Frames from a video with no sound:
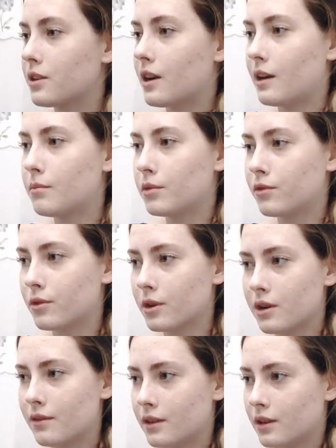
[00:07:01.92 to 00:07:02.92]
your head before
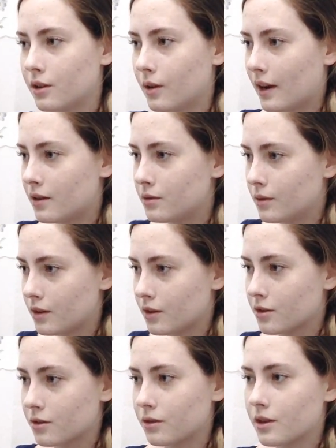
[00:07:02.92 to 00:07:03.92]
you even know how to do it on your
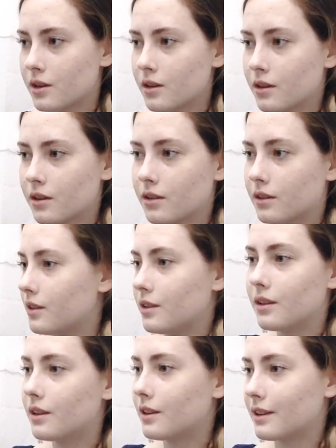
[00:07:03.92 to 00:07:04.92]
shoulder,
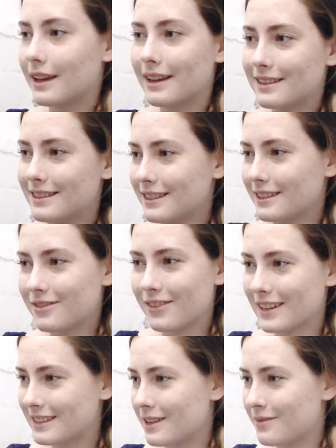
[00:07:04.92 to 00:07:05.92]
you're gonna get so
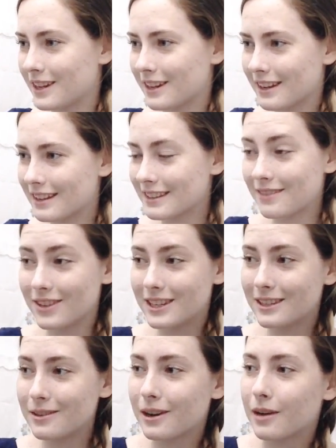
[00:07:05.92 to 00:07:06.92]
messed up and it's gonna be
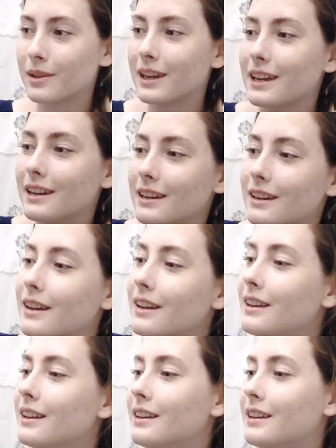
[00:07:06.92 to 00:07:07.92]
too complicated.
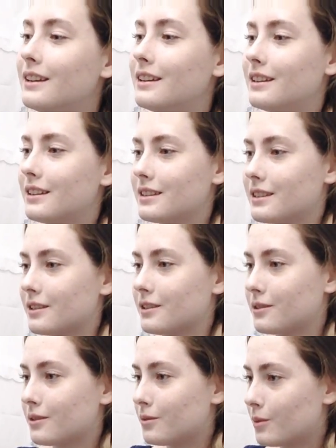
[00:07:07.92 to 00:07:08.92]

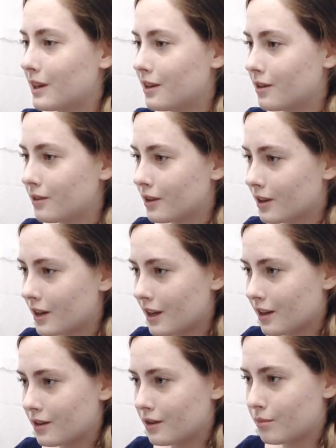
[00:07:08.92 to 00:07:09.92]
So when you're learning
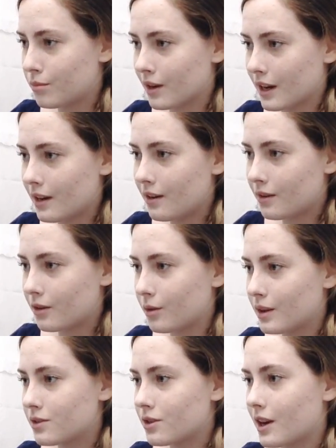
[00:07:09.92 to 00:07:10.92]
a new braid,
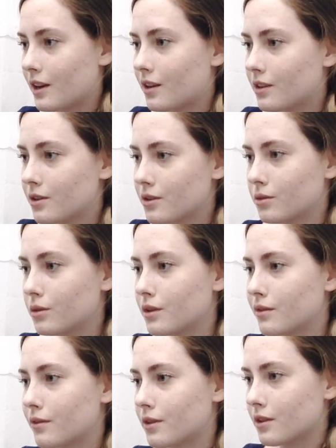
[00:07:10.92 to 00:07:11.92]
always try it on your shoulder
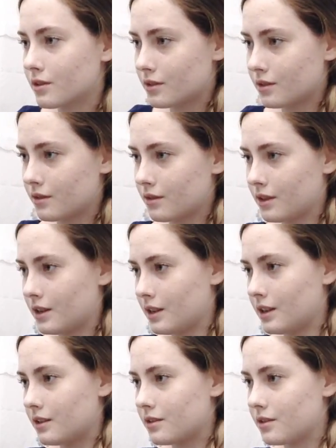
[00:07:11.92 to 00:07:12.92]
first.
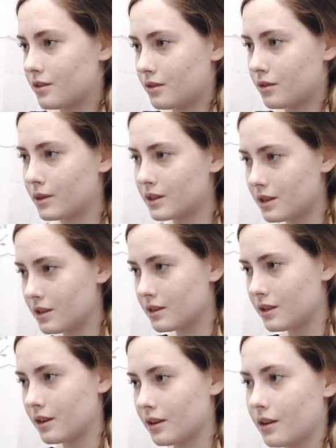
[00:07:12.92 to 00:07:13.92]
It's just so much
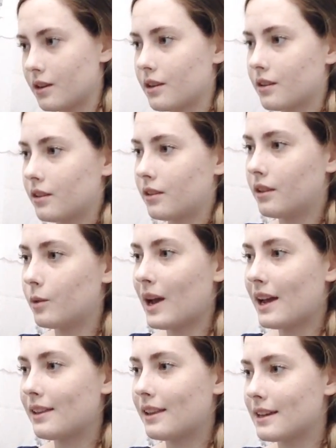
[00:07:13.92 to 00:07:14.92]
easier,
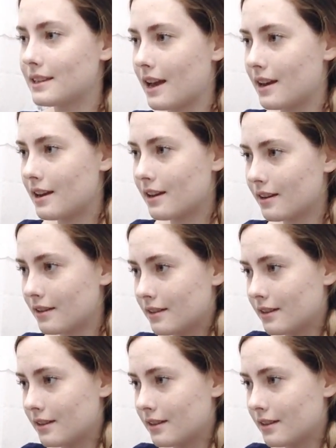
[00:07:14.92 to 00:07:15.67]
way less headache.